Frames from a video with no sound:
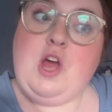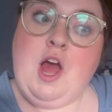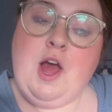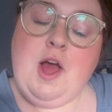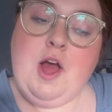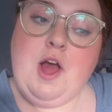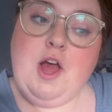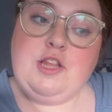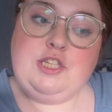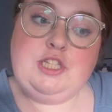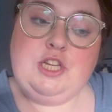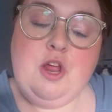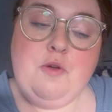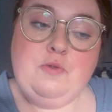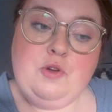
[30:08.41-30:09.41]
uh,
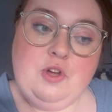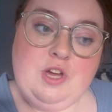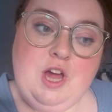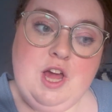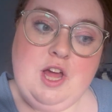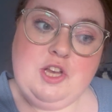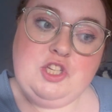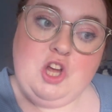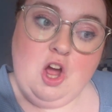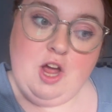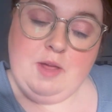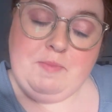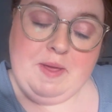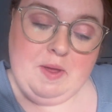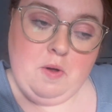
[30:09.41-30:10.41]
slow cooker
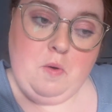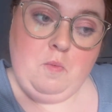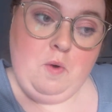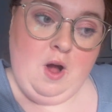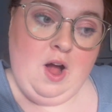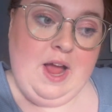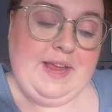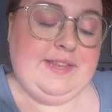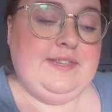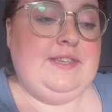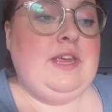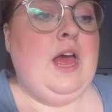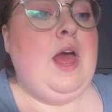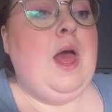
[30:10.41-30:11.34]
timing wise,